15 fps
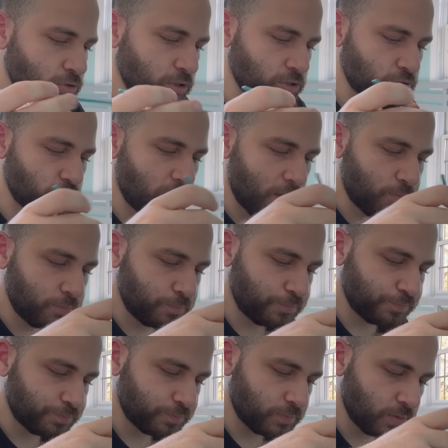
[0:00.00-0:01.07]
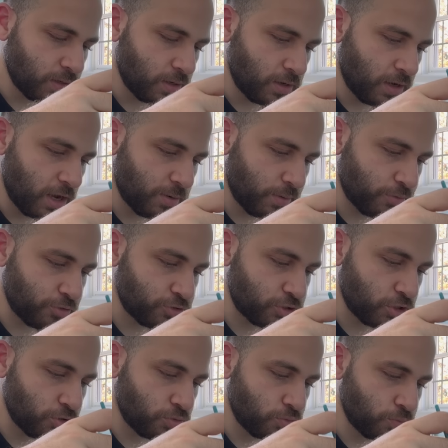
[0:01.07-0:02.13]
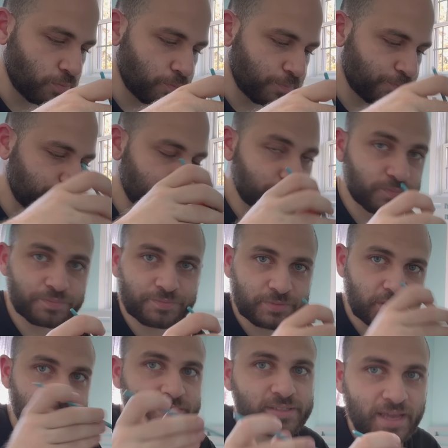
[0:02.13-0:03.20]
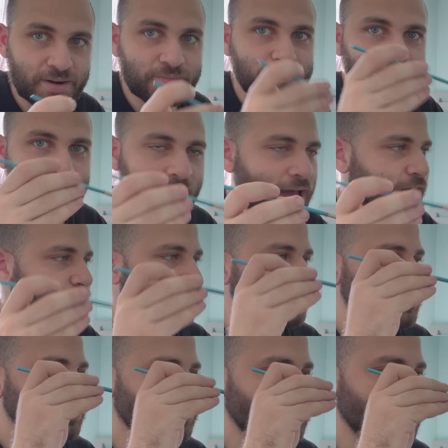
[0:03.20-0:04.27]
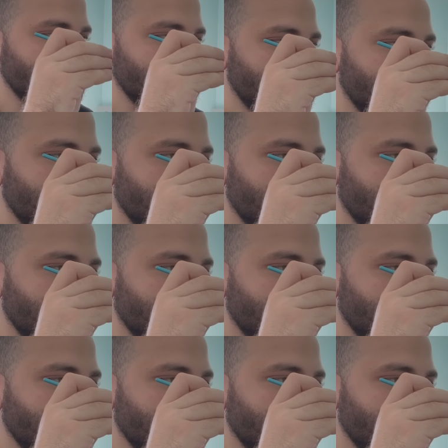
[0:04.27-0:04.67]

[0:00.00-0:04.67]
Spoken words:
I just grab them. And remember, there's no set pattern, so it's just